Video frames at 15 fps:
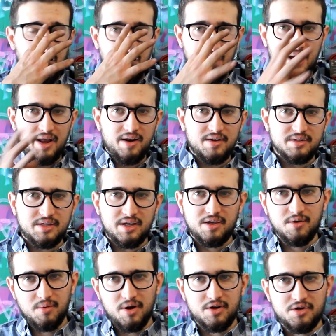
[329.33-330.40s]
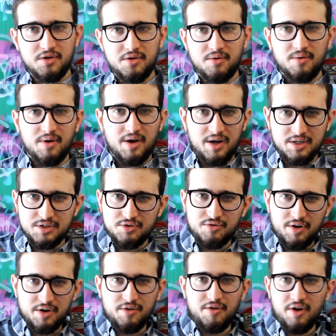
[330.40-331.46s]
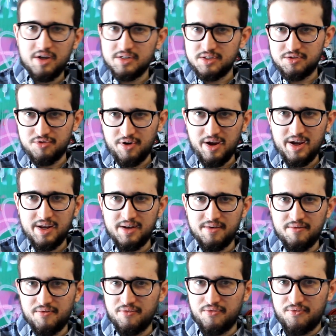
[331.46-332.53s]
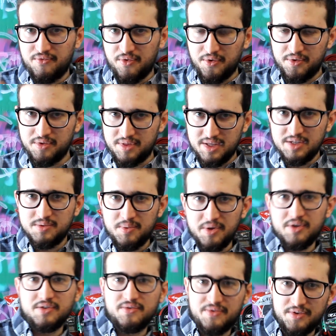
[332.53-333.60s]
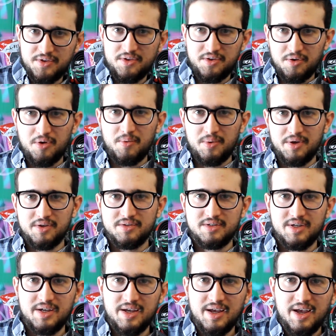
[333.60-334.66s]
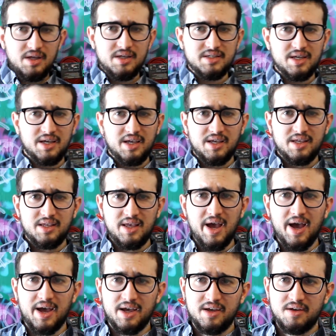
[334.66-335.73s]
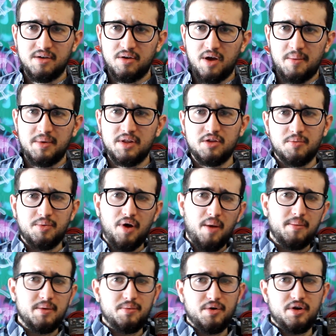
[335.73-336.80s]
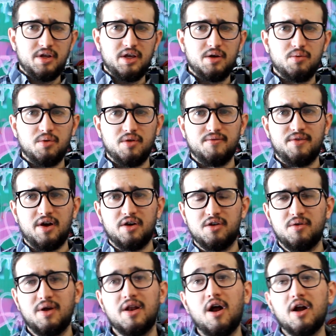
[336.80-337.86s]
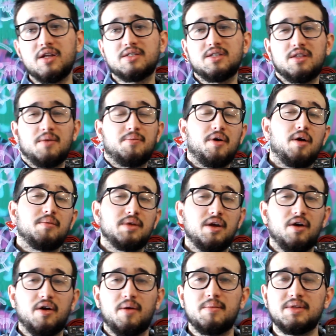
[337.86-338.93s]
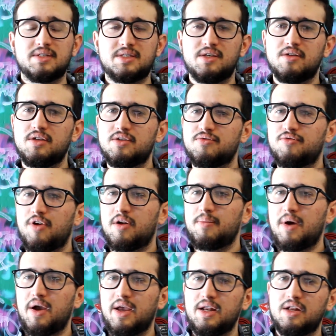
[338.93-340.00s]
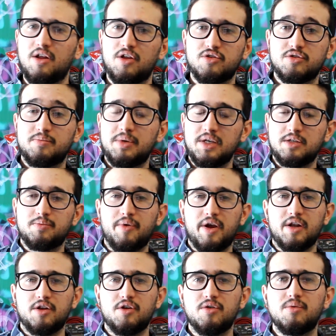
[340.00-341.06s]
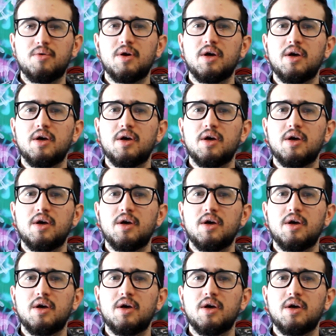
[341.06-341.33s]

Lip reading: And I was like, you want to do a straight across trade for these wheels for your wheels? He's like, yeah. I mean, they're probably pretty equal in value, and honestly, they probably are. I mean, Steely's run about $80 a piece brand new.